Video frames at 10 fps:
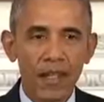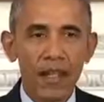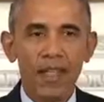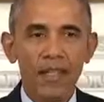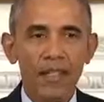
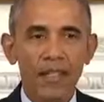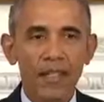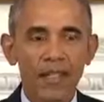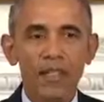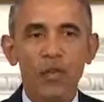that
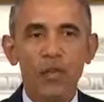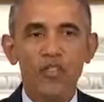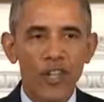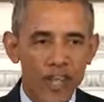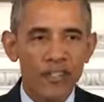is
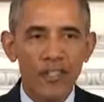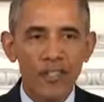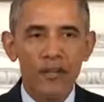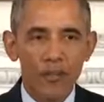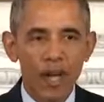
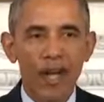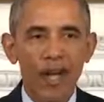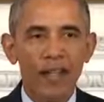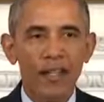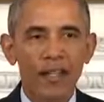rejected
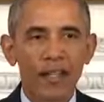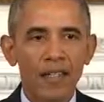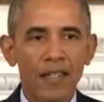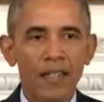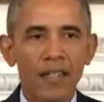by
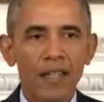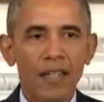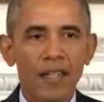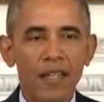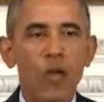
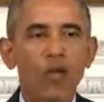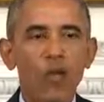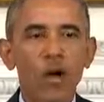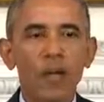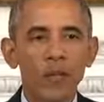an
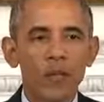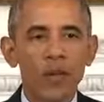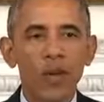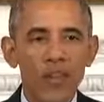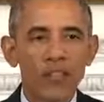overwhelming
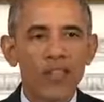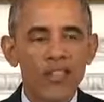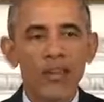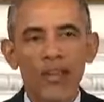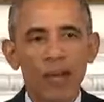majority of the
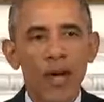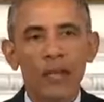Syrian